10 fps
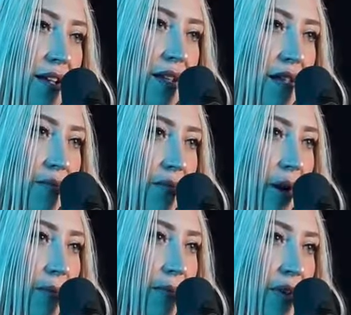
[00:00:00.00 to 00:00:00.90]
and then
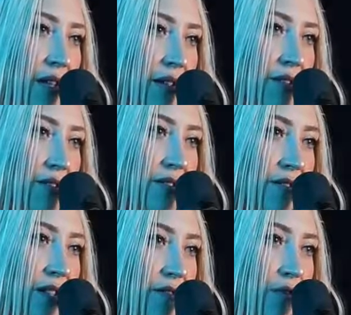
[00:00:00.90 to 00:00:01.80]
probably do
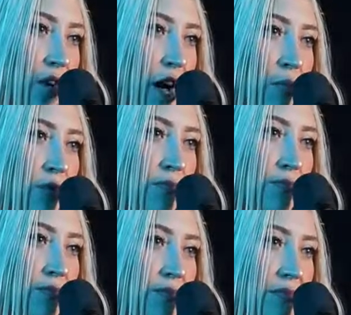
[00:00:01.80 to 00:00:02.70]
like a full
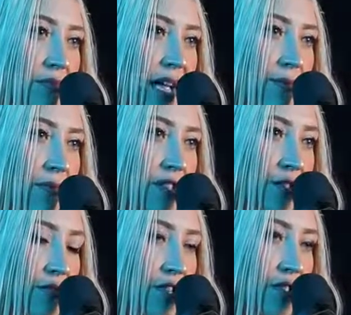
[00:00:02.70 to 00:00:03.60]
album type of a
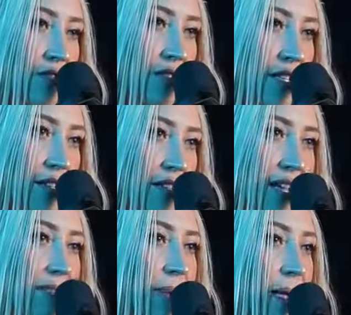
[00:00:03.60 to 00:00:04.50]
situation towards the end. That's